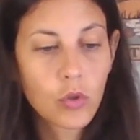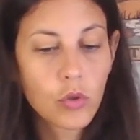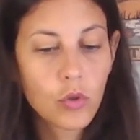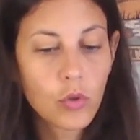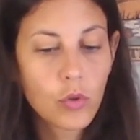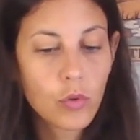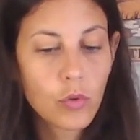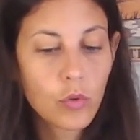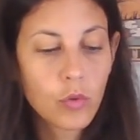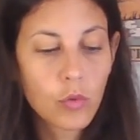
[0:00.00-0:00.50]

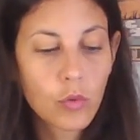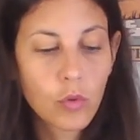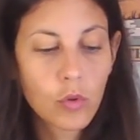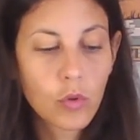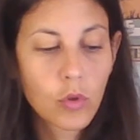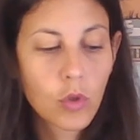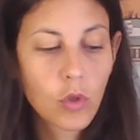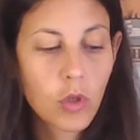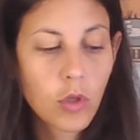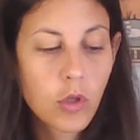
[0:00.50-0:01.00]
you
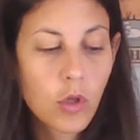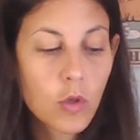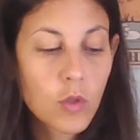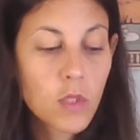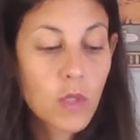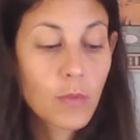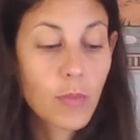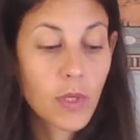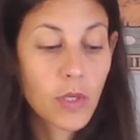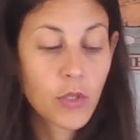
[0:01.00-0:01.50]

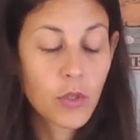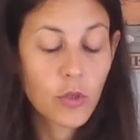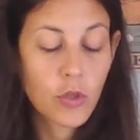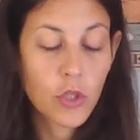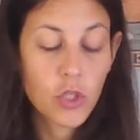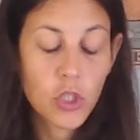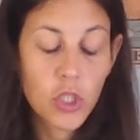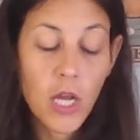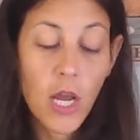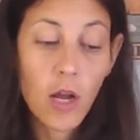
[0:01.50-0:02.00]
close up in your
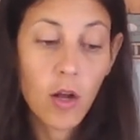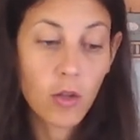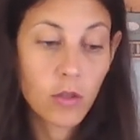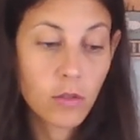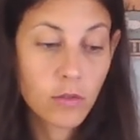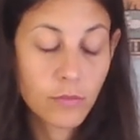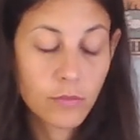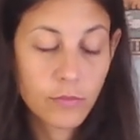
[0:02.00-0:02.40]
shell